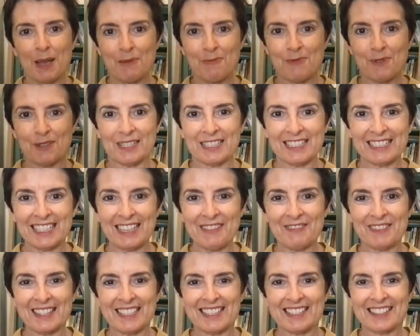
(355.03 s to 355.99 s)
back brilliantly
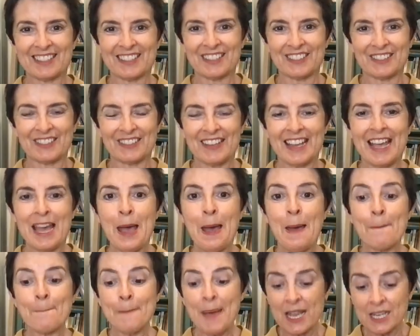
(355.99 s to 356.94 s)
with this too.
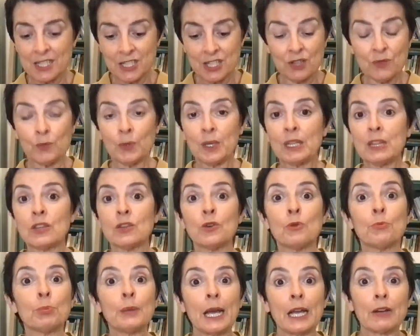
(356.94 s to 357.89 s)
Match it with
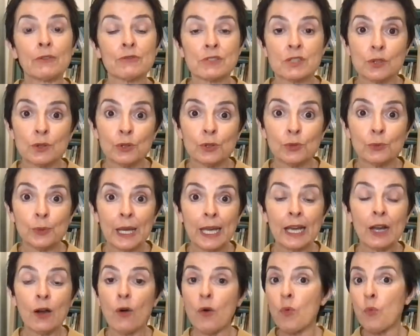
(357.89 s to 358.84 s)
your black resort
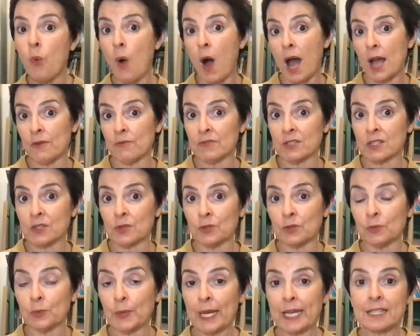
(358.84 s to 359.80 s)
wear or white
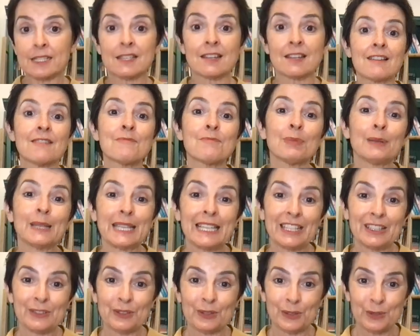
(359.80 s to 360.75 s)
resort wear
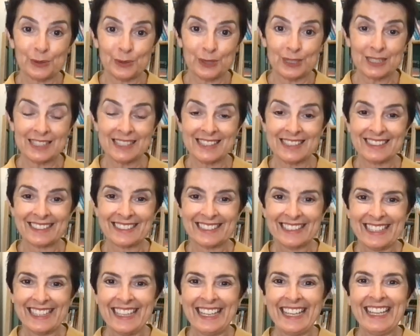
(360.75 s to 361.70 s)
complete your looks.
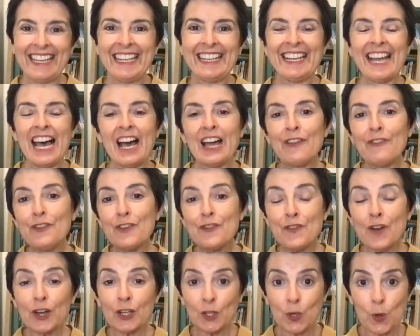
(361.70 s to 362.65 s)
Now, if
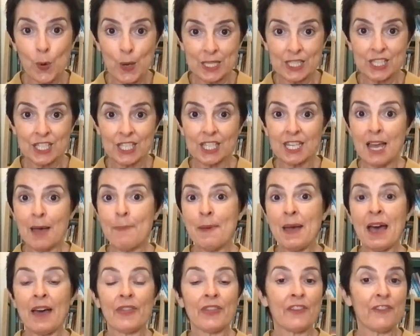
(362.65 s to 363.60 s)
you've got a question
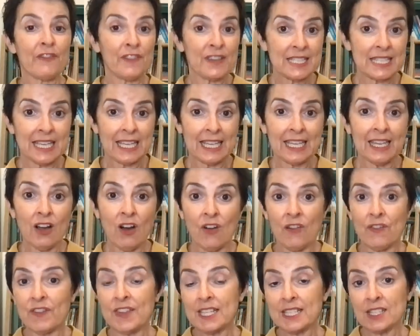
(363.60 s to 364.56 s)
about the fitting
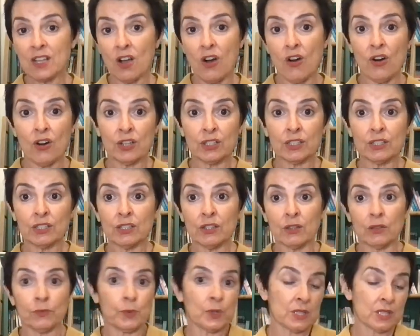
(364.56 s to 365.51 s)
of this on,
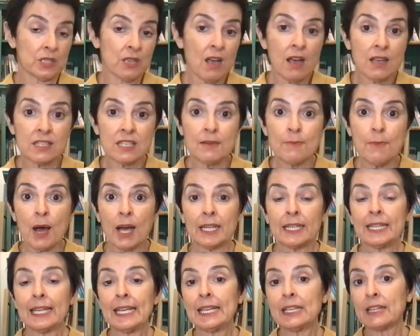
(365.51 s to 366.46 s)
or what size you
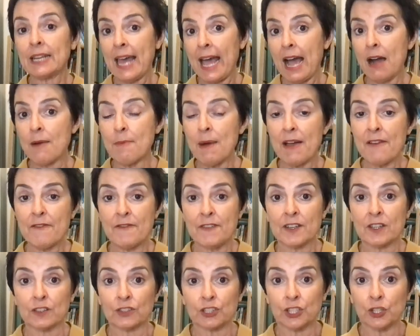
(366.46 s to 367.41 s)
might need and how it might
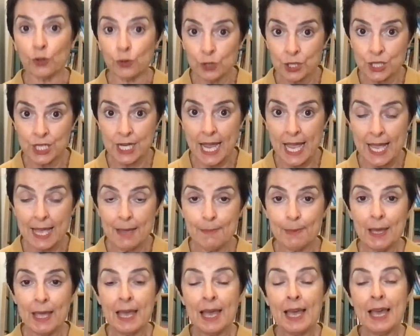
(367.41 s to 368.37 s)
fit on your shape,
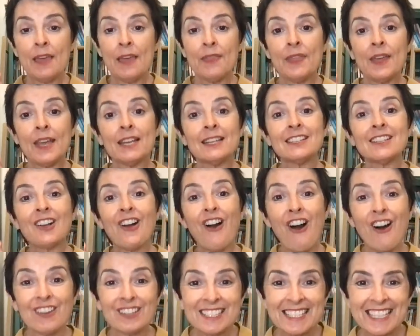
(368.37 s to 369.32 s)
then
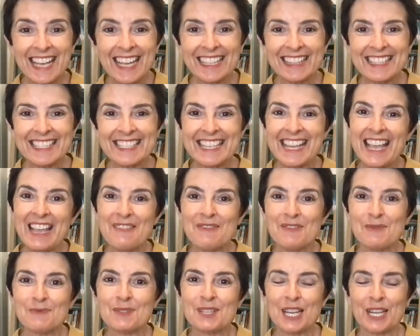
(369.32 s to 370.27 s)
contact the team
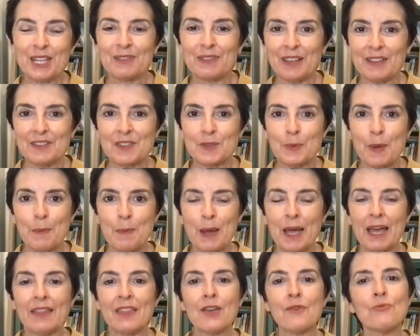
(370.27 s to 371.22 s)
from Genevieve
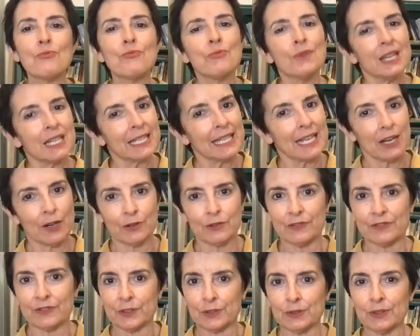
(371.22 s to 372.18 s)
Swimwear. They're really
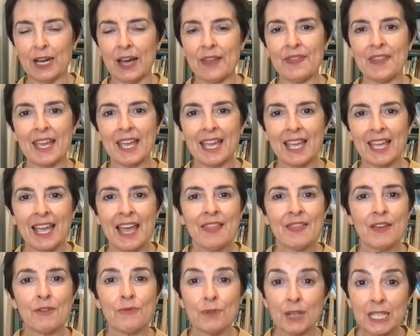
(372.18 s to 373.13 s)
helpful and they
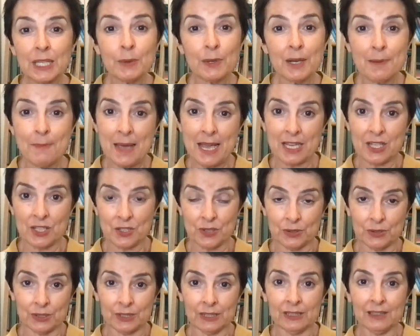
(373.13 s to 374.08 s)
really want to make
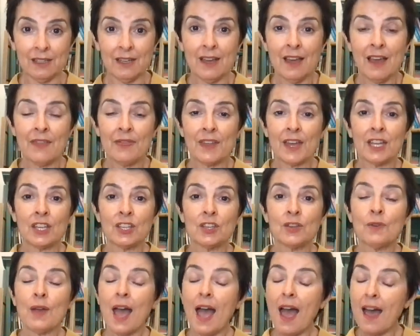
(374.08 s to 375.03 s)
sure that
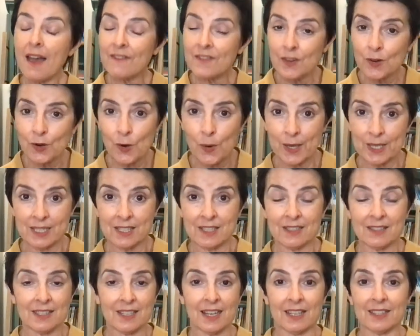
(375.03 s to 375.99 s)
you have your
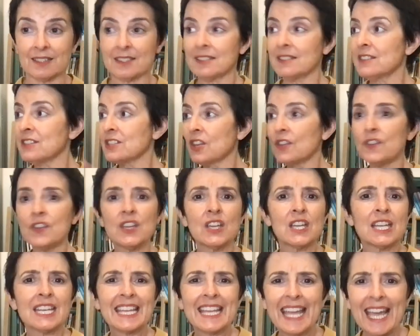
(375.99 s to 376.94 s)
questions answered so that you
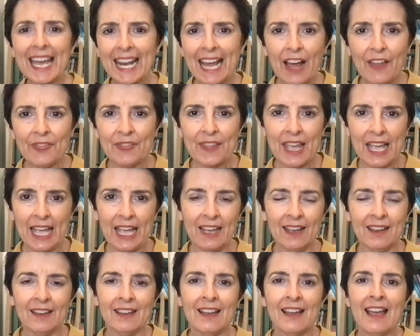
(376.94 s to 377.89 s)
can get out there